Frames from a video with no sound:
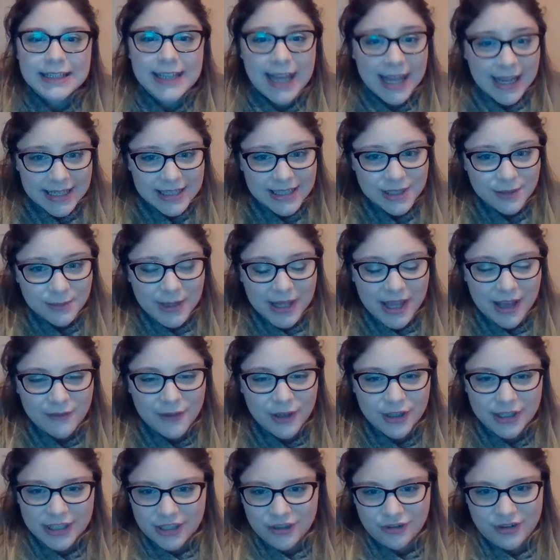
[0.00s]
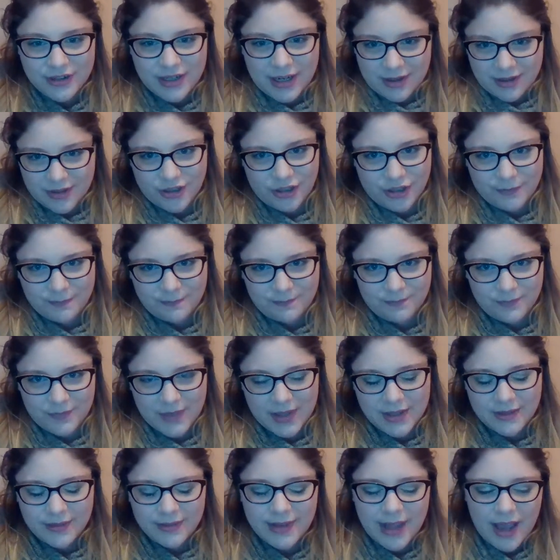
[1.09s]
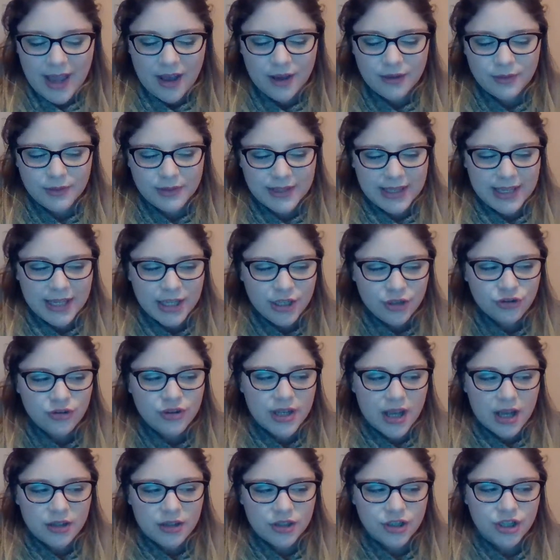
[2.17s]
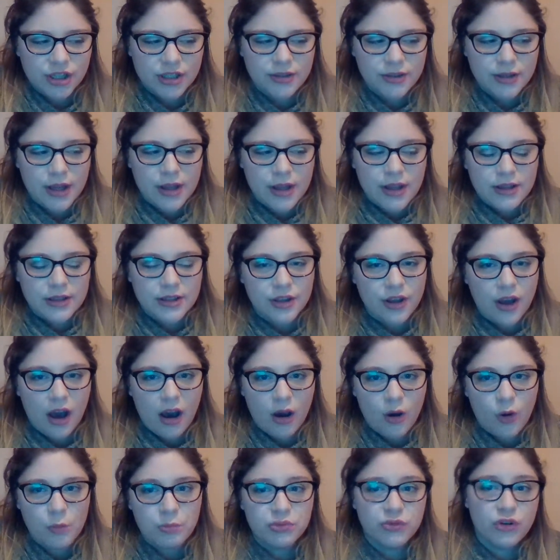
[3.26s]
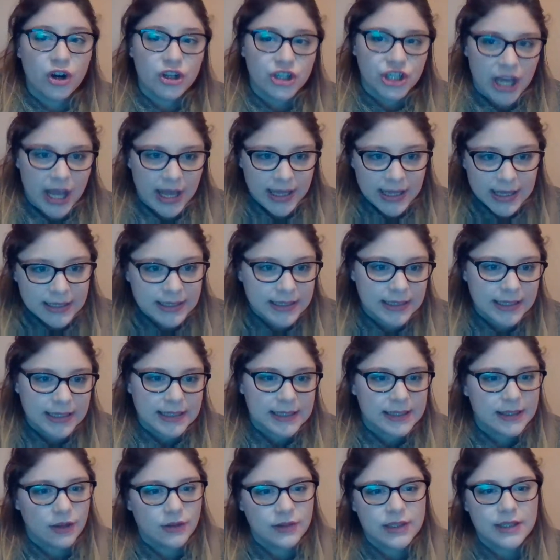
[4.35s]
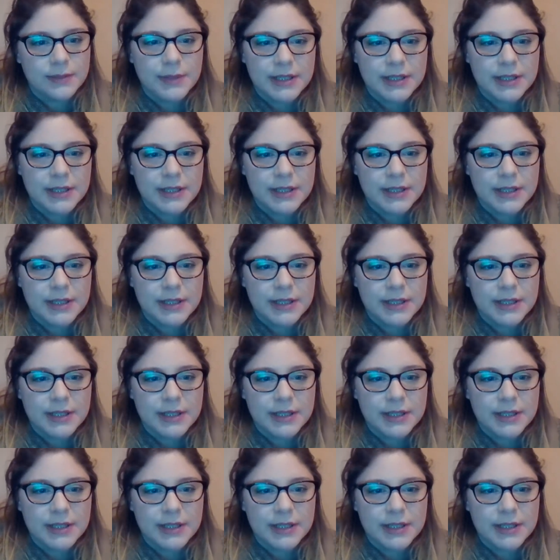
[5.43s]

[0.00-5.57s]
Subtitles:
Next, we have our introduction. Now, the introduction to the whole project is going